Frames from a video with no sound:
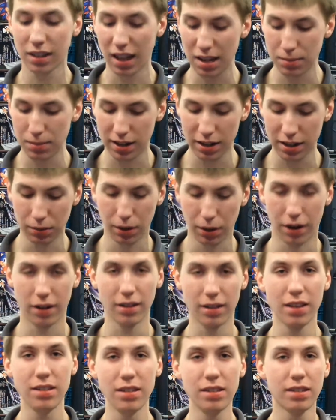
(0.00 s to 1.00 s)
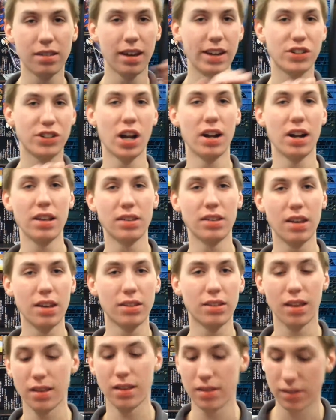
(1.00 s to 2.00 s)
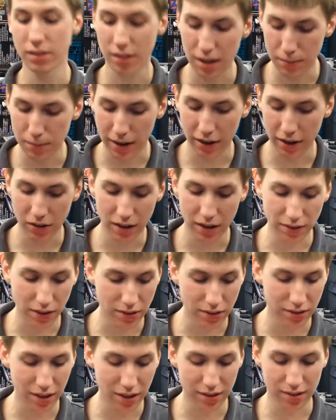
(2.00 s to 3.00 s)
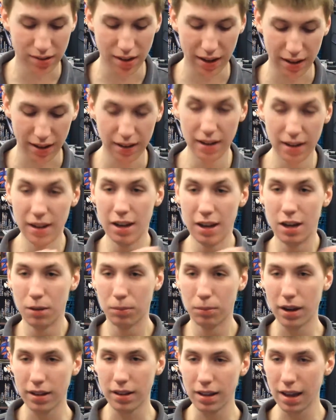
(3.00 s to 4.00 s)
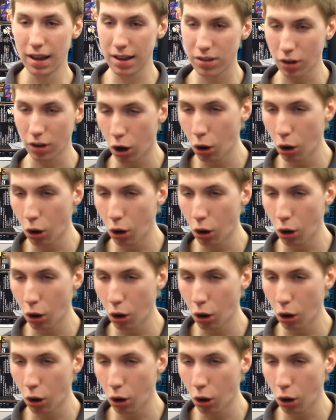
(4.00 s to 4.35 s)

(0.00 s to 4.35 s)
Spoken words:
claim anywhere. It doesn't say Genesis, doesn't say Mega Drive, doesn't say Sega. But it's